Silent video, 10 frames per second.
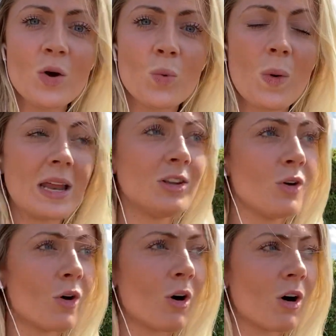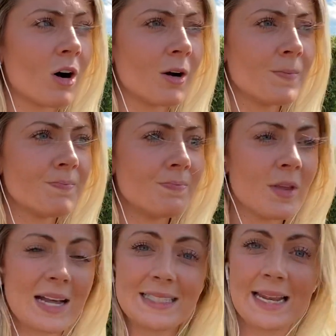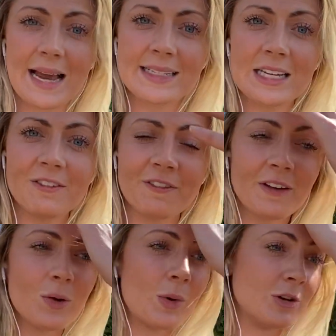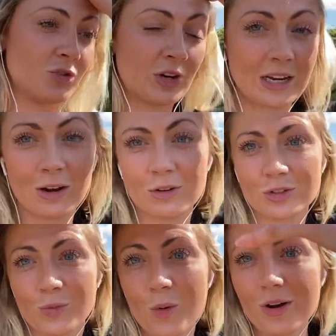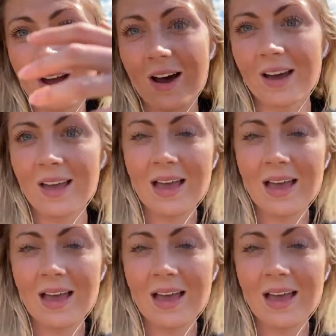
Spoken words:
when you're nice and active, when you're drinking loads of water.